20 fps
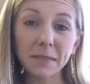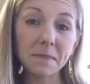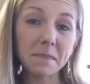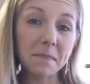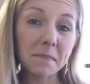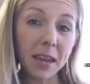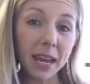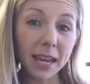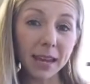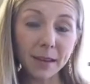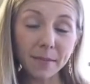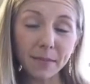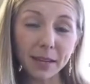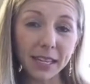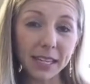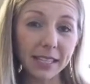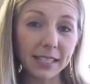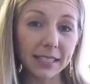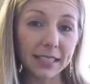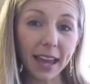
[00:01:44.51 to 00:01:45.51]

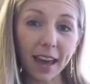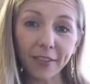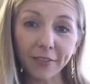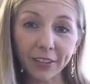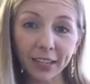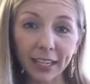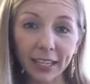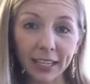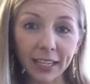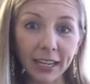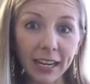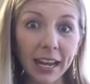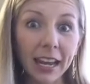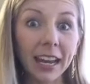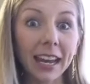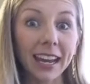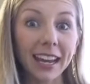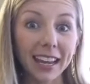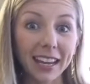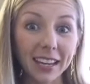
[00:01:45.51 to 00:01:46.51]
maybe 7
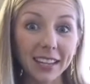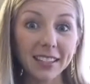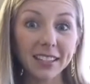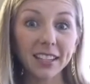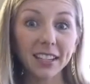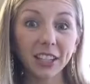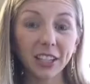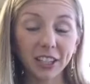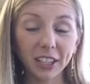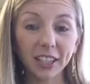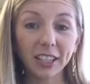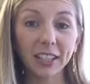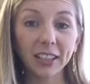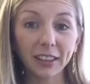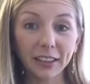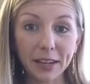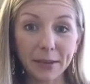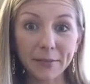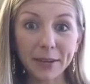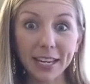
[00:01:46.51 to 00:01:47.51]
is a good
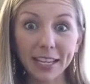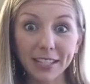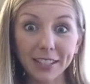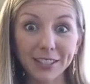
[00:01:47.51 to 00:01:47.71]
limit.